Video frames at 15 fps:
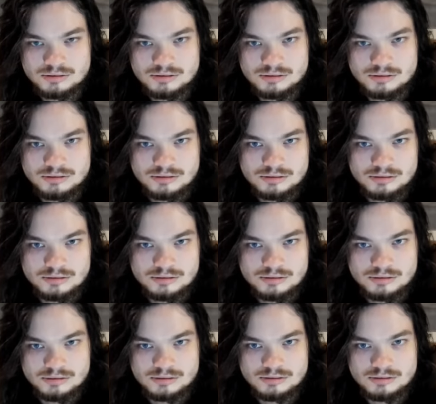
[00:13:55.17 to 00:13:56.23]

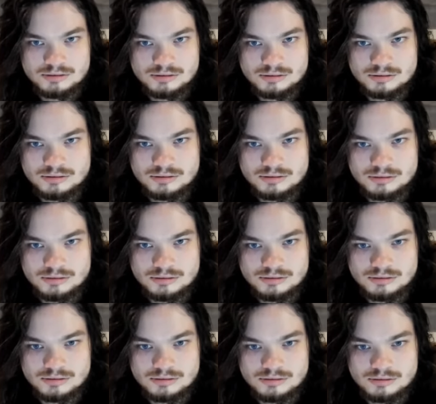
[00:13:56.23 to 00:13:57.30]

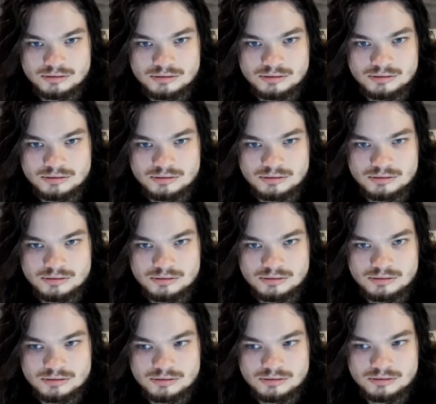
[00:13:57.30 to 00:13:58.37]
The person shown says nothing.